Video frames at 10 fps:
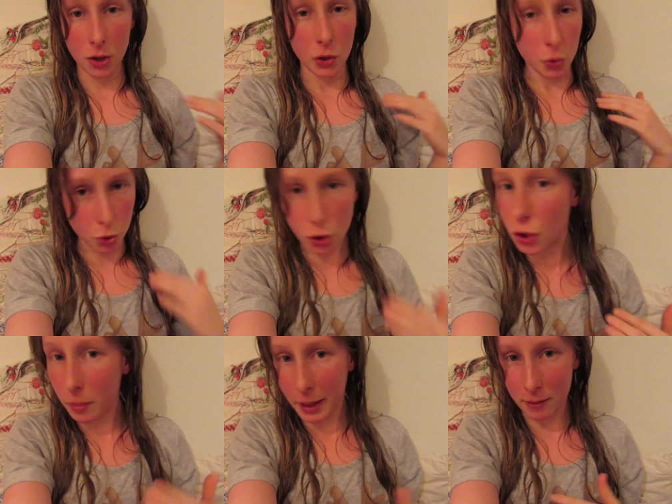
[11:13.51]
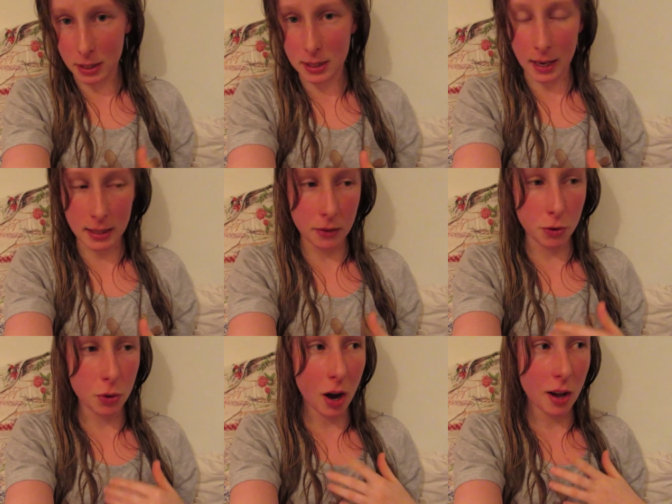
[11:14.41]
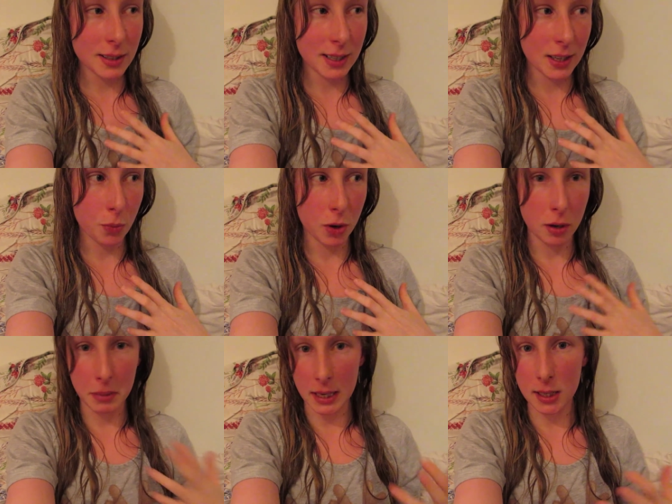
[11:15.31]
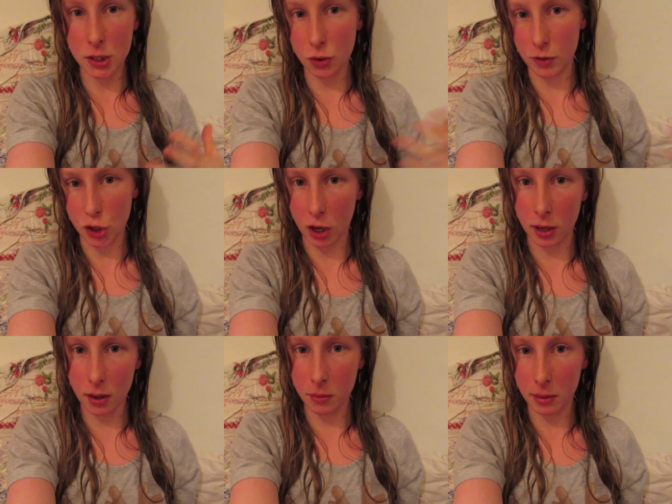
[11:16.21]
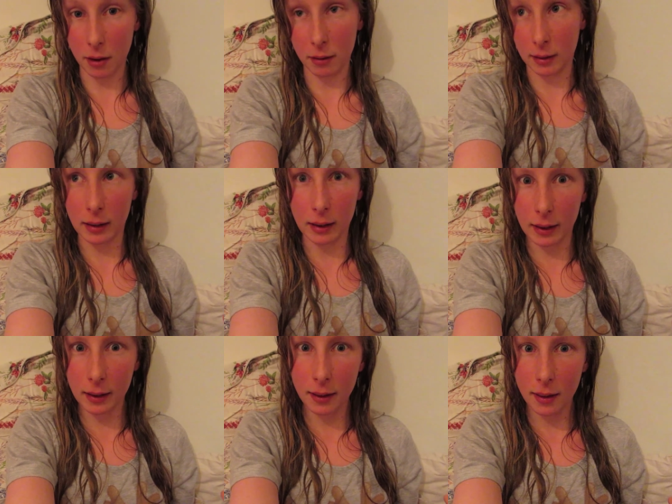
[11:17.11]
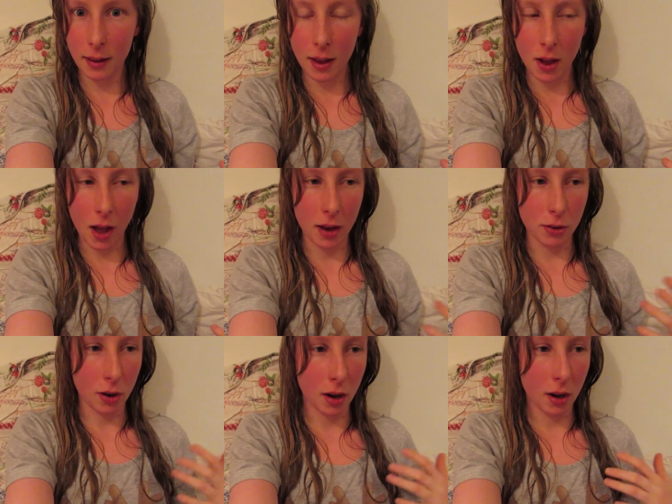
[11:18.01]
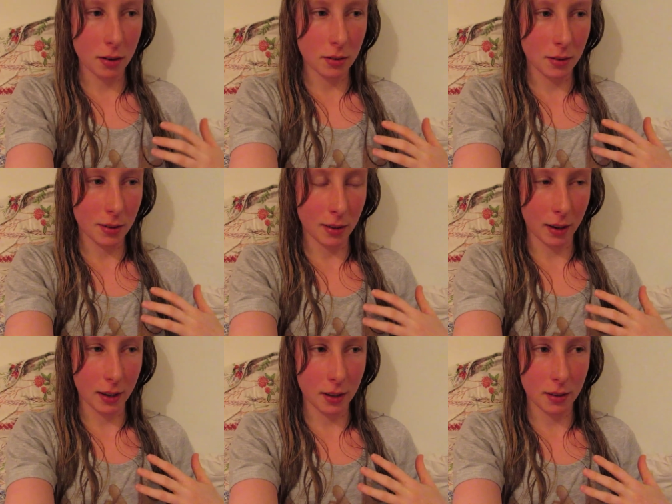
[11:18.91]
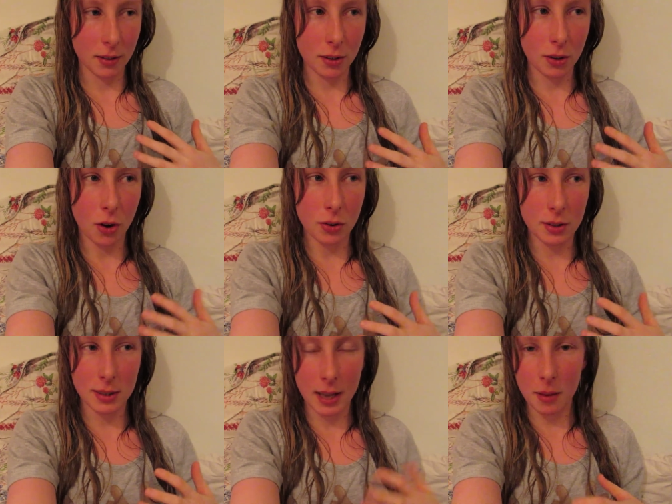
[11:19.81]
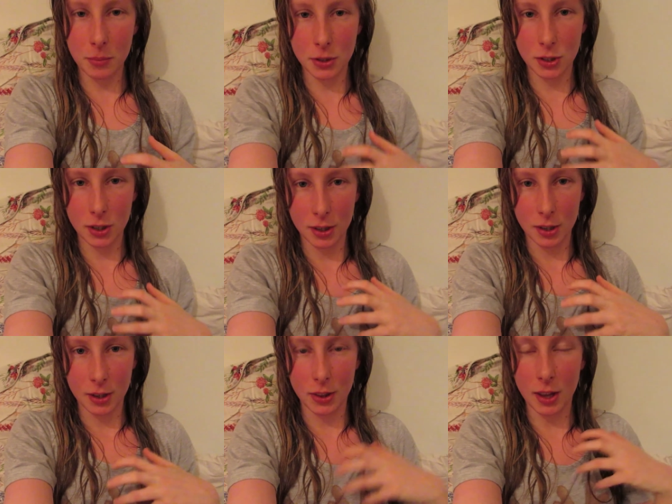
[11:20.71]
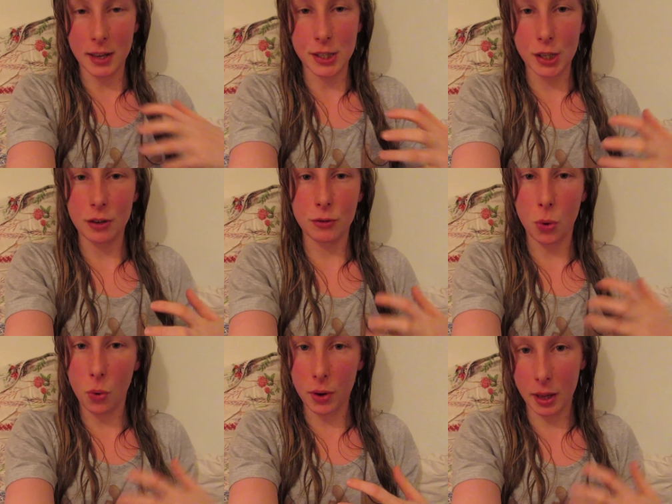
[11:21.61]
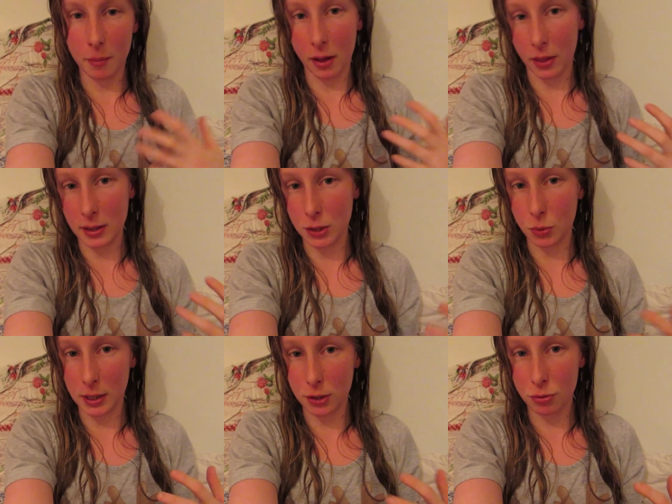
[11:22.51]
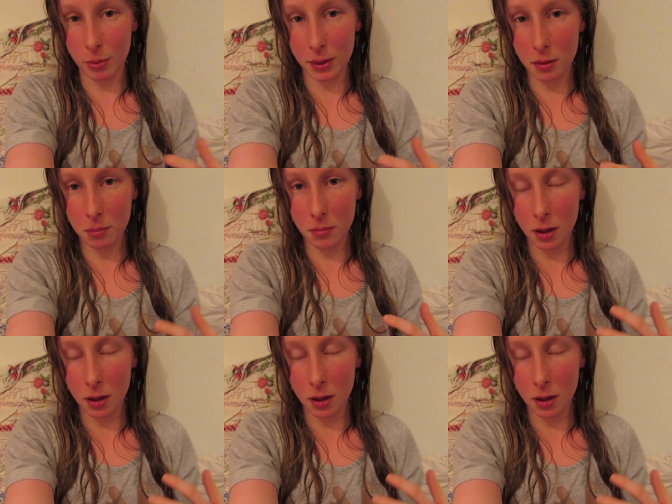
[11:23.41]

you should not be having sex. If you can't say the word penis or vagina without giggling, and you can't like concept the idea of talking about their sexual history with them.